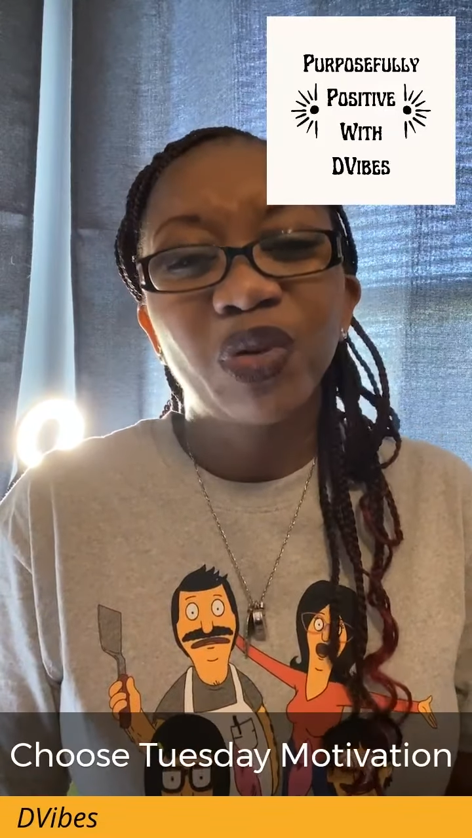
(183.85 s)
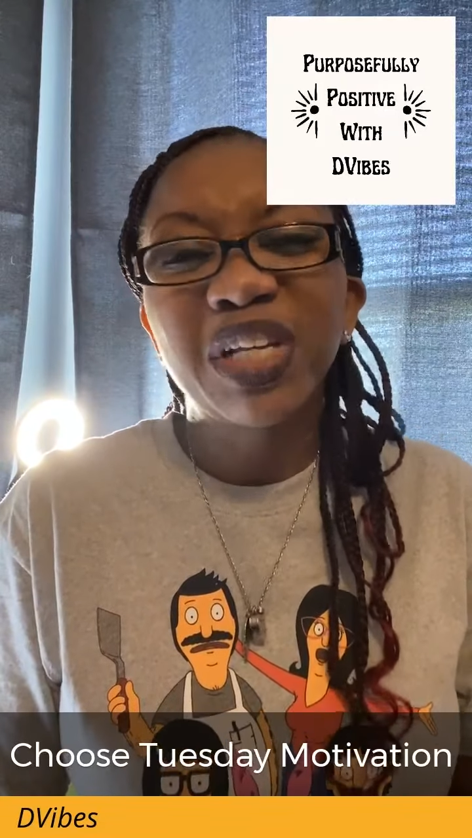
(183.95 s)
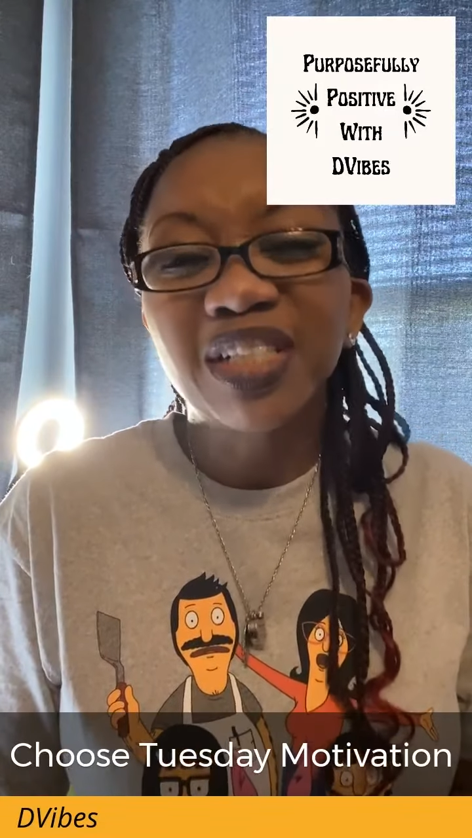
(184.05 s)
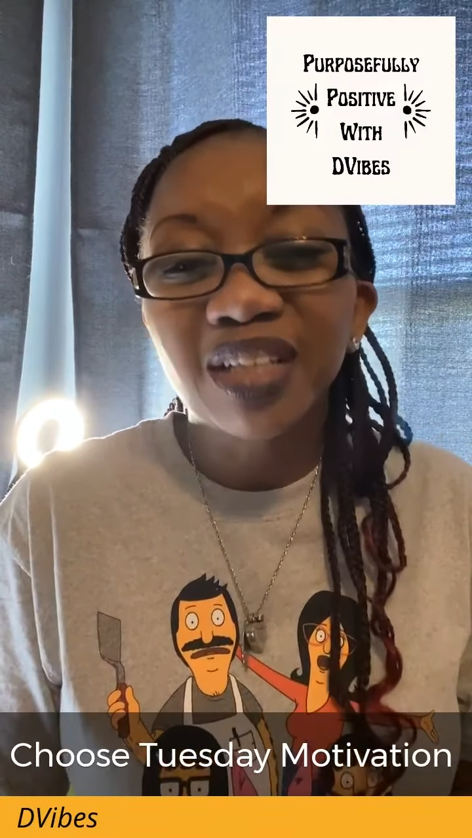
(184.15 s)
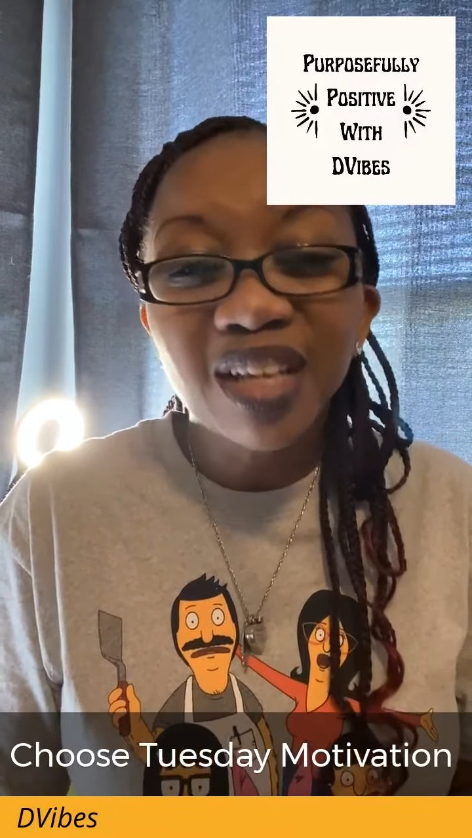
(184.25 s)
for
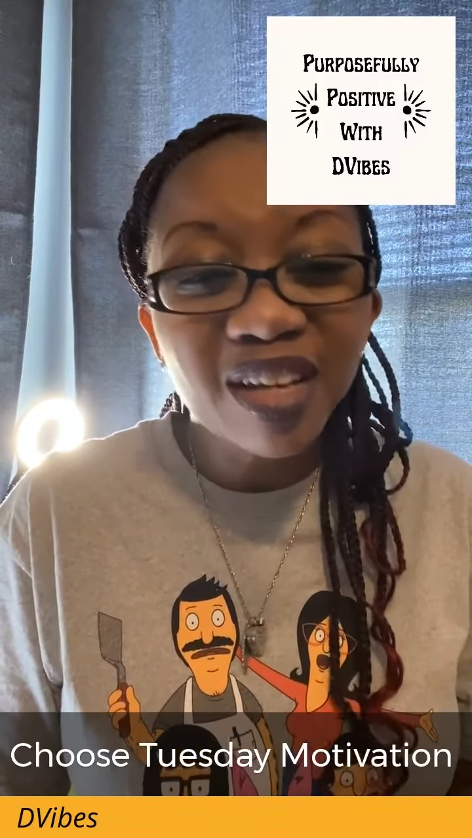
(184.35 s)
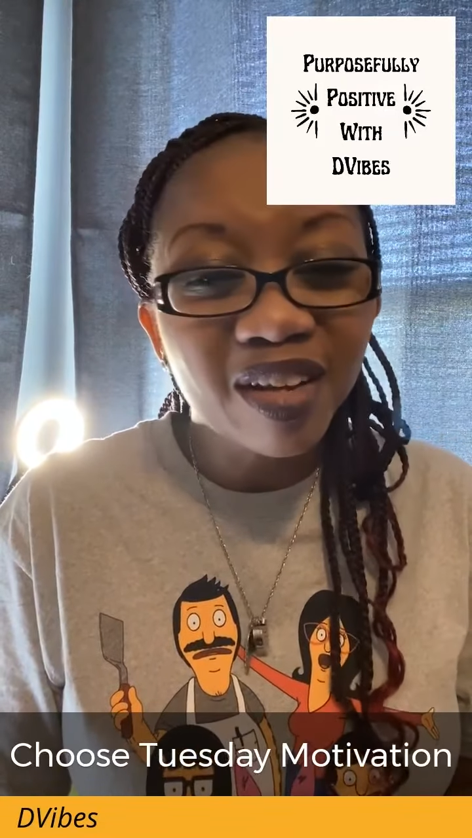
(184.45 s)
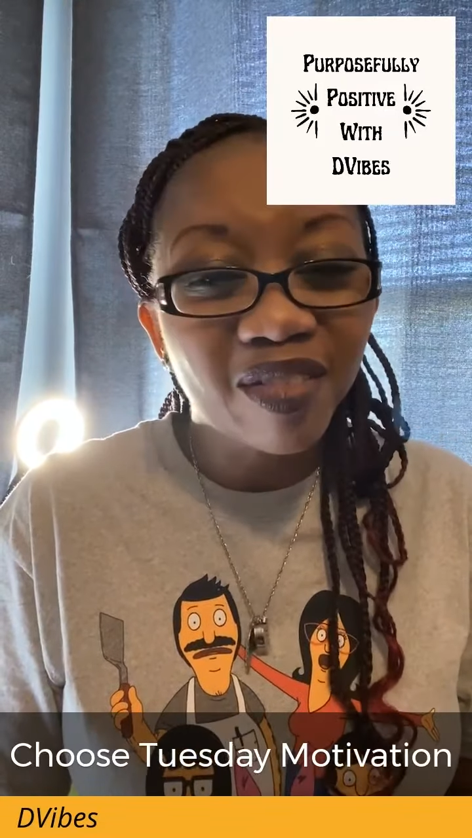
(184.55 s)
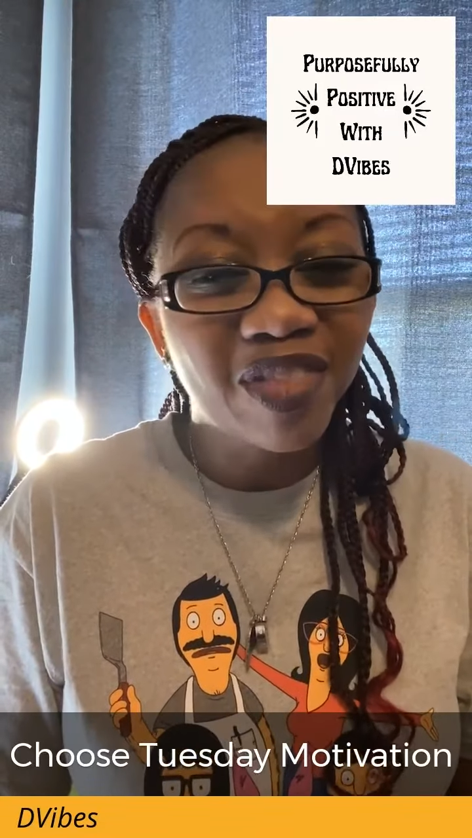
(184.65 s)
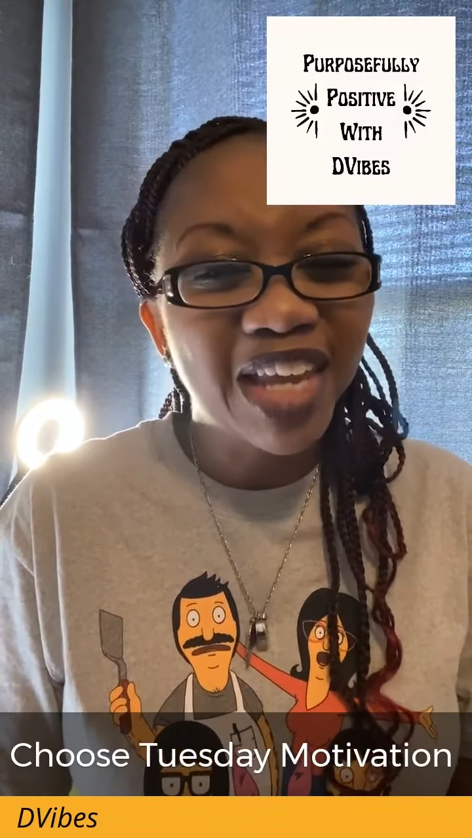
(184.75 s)
His
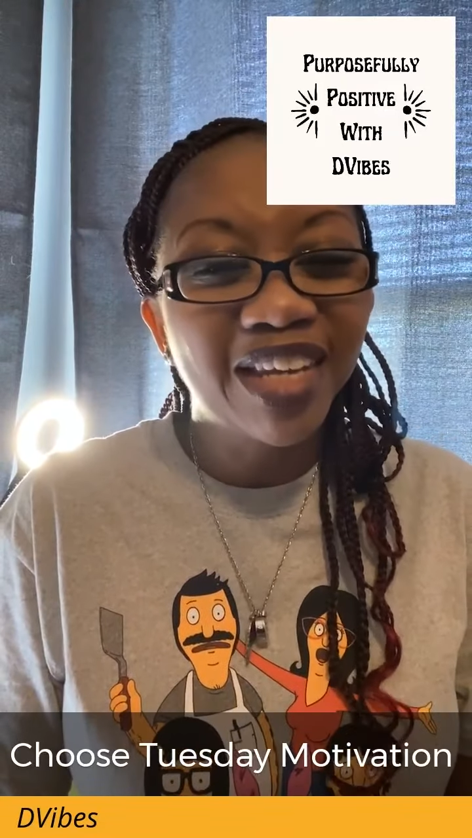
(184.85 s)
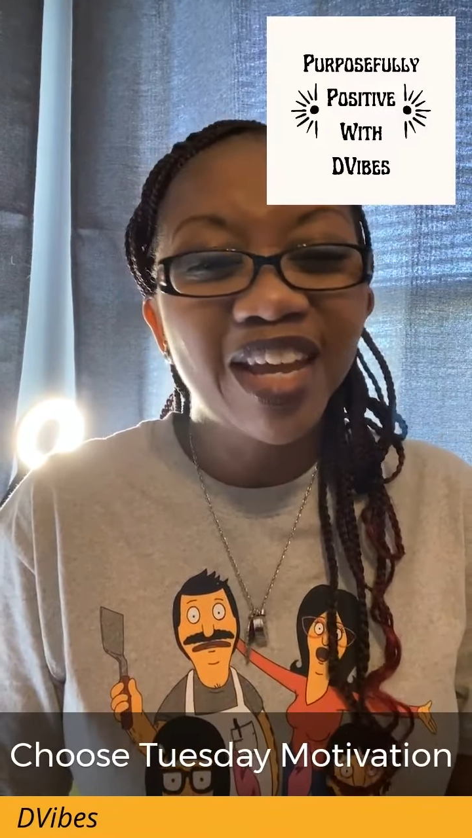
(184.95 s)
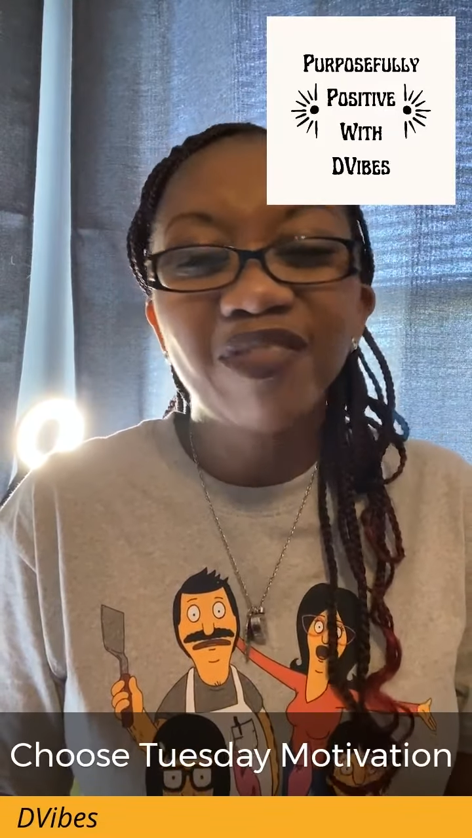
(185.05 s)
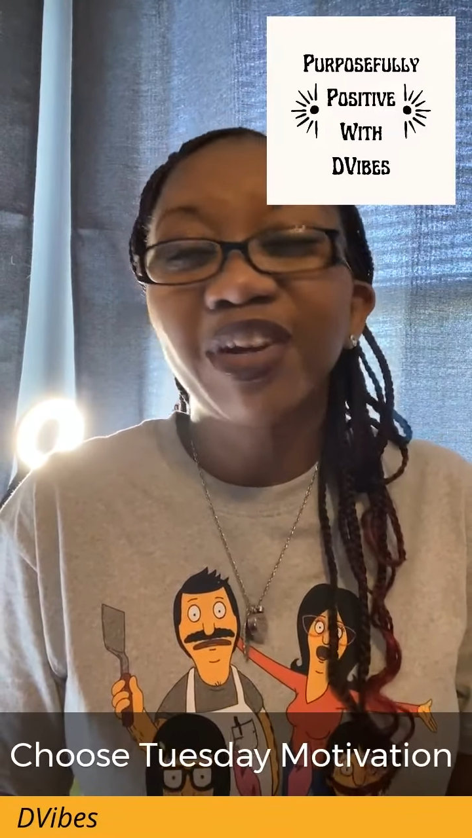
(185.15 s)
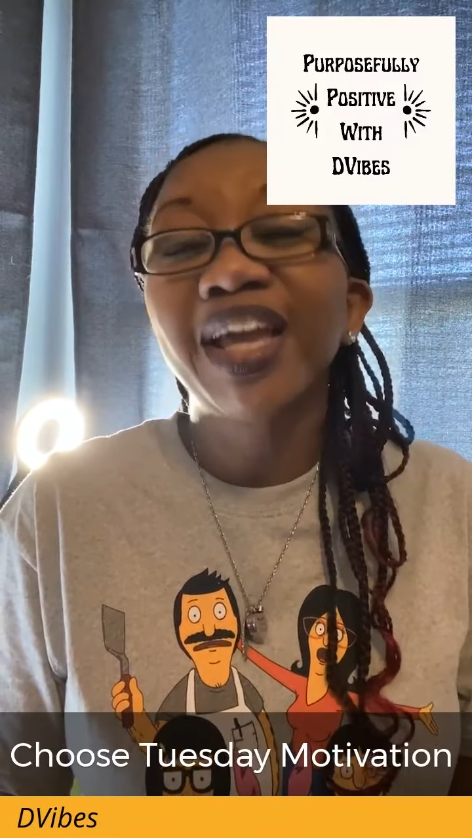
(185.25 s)
love that
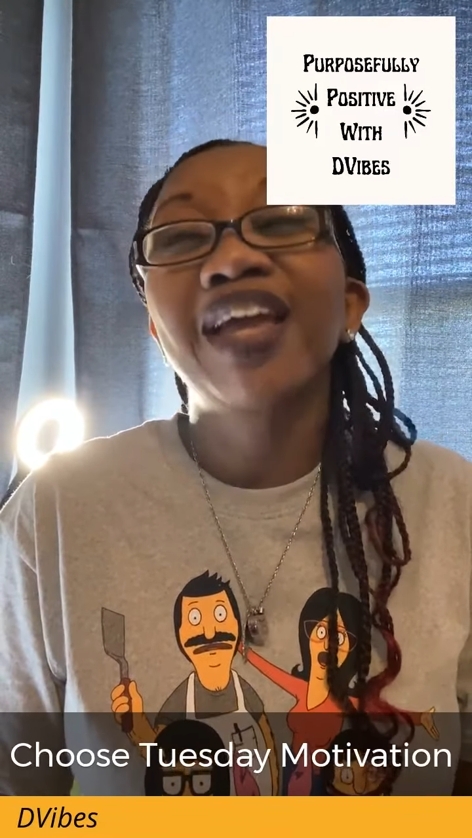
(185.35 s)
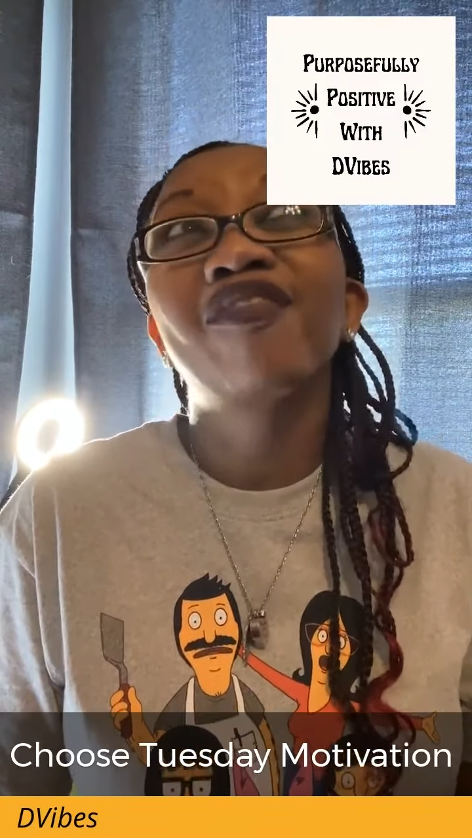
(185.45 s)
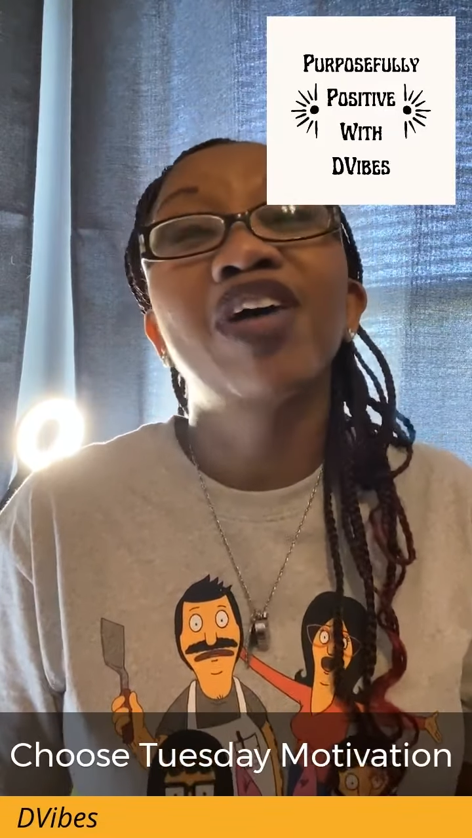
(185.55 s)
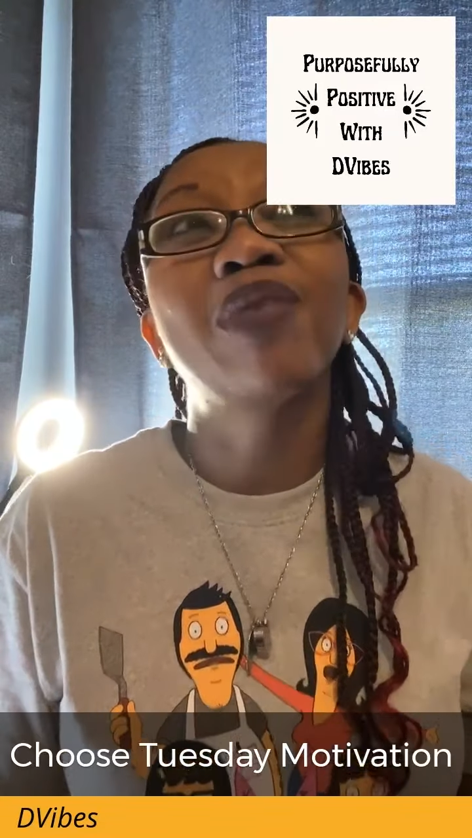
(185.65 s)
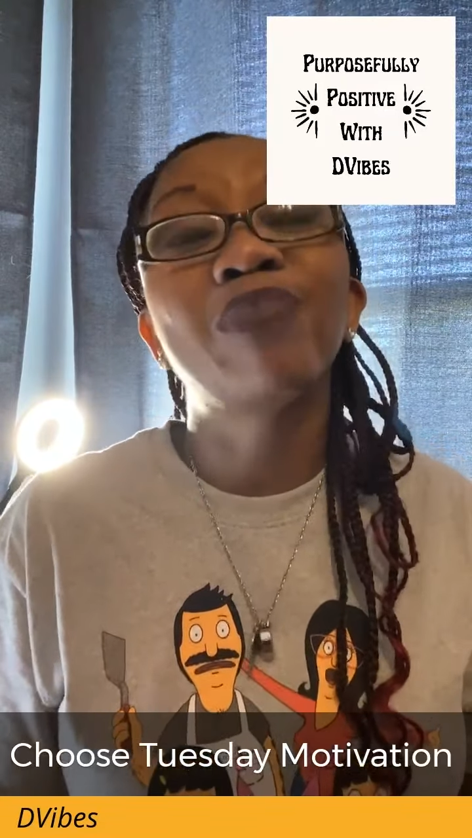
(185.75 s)
never gave
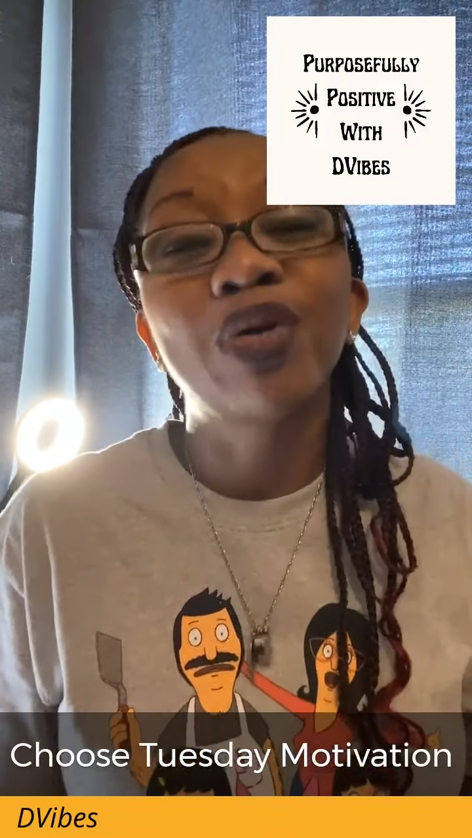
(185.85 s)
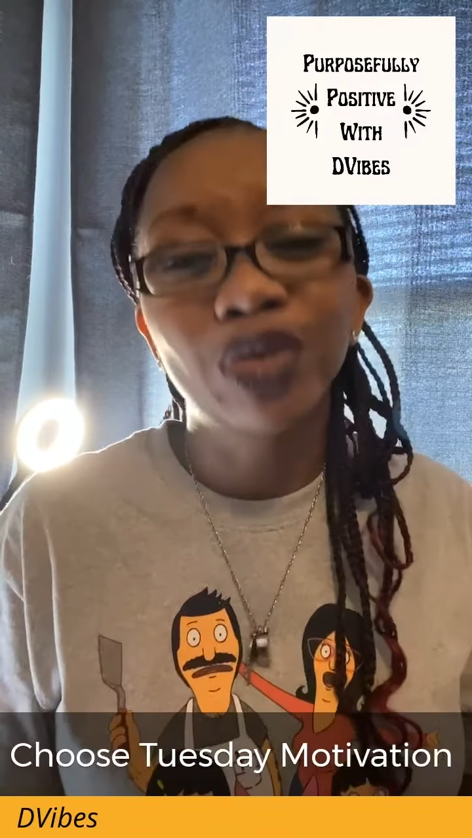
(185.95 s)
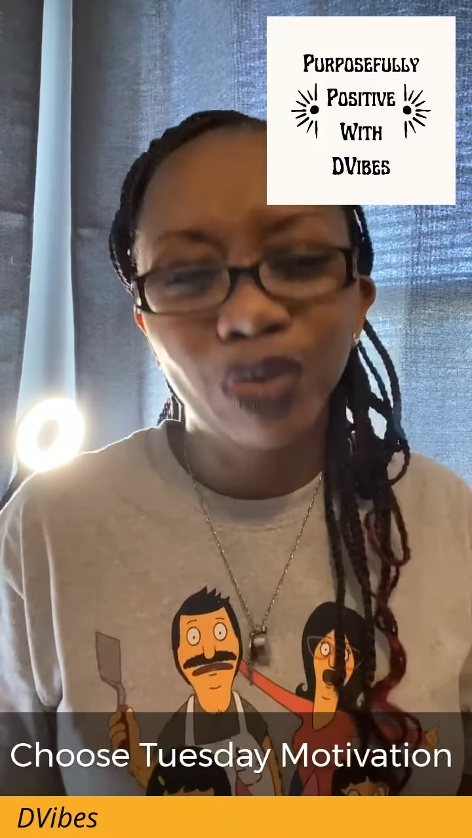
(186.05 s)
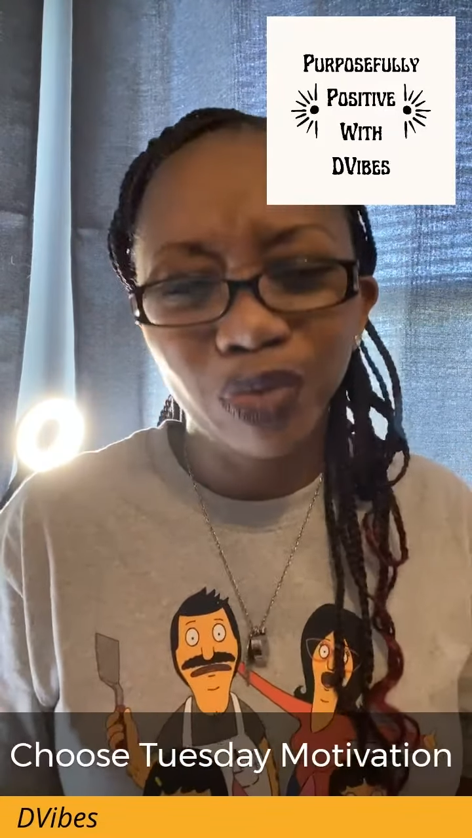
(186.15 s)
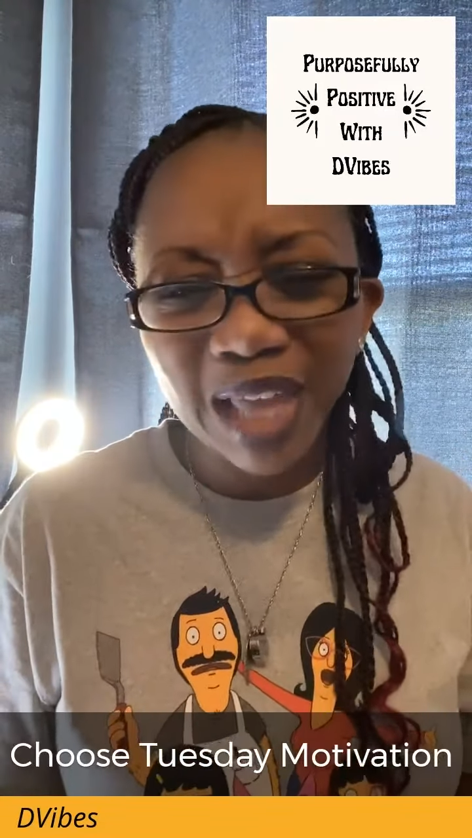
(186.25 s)
up on you.